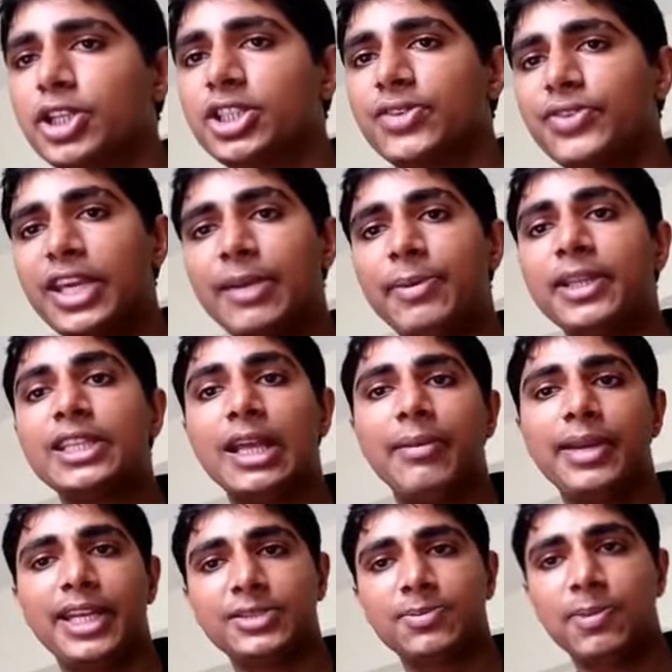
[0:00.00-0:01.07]
keeping them in
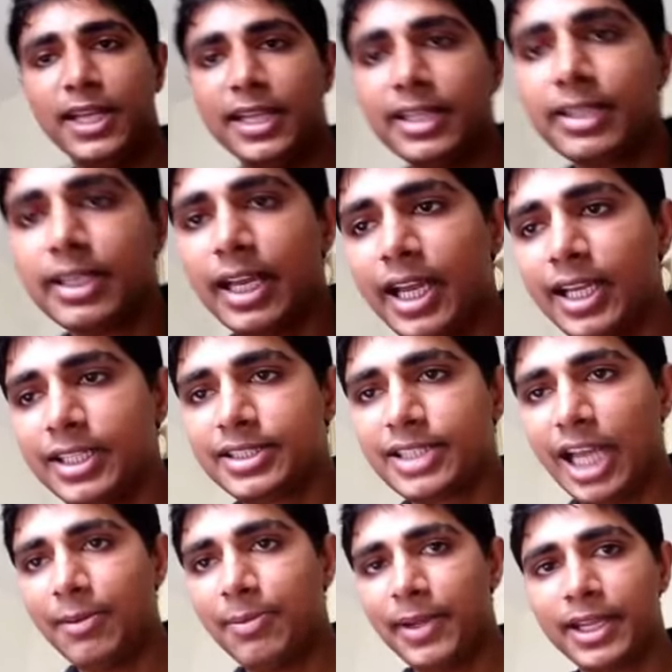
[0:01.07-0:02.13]
a splint and
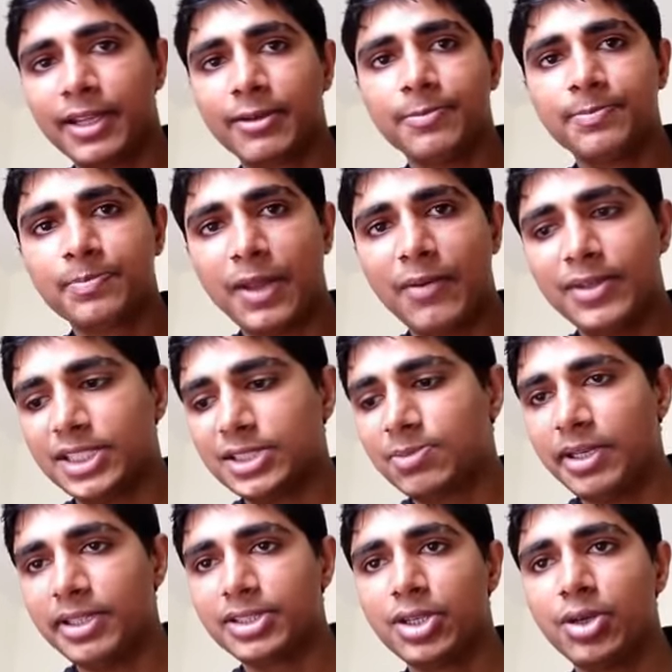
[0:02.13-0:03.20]
typing with a
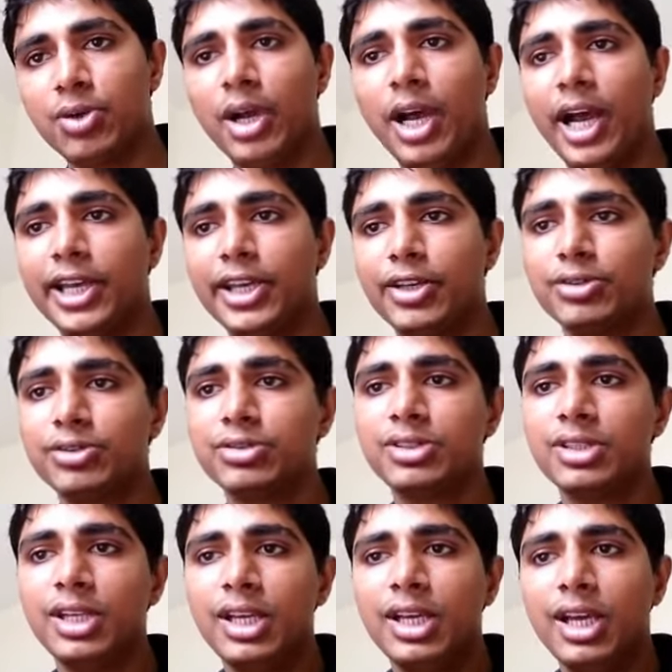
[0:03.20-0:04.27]
splint. So I used
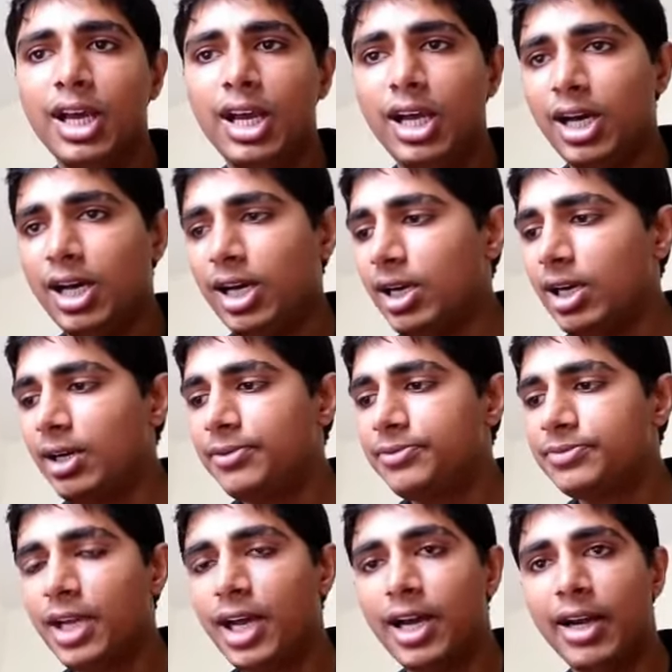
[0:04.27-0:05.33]
a
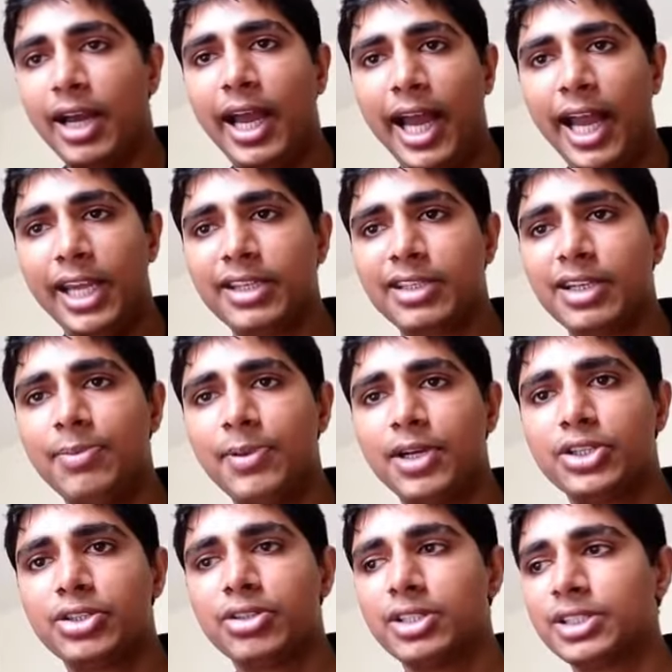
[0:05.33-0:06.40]
hand gripper
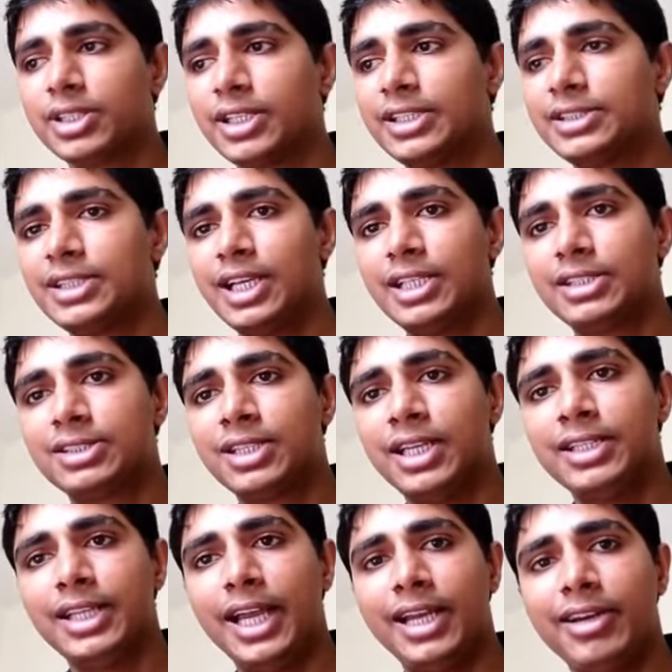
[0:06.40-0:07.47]
to increase that
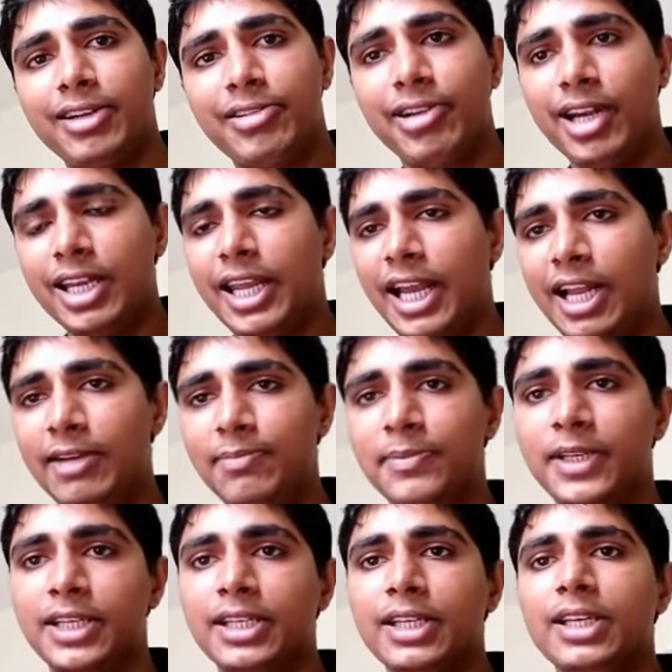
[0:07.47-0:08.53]
strength, and it really helped
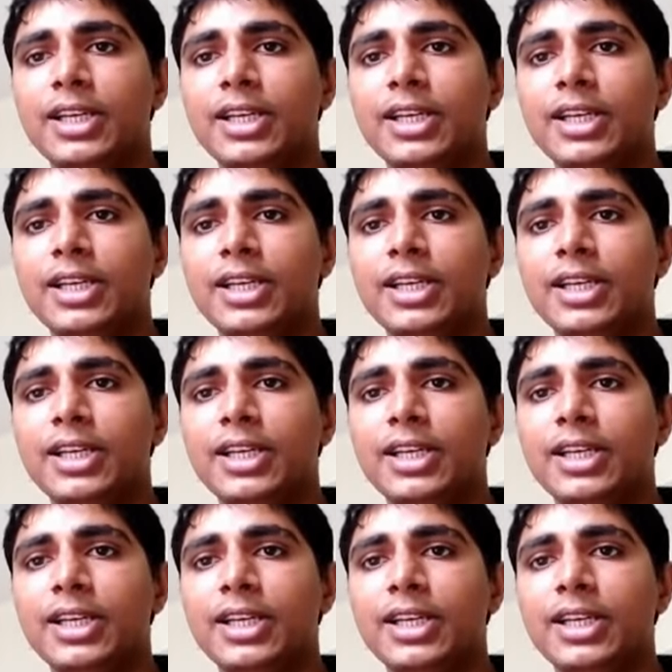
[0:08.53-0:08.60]
me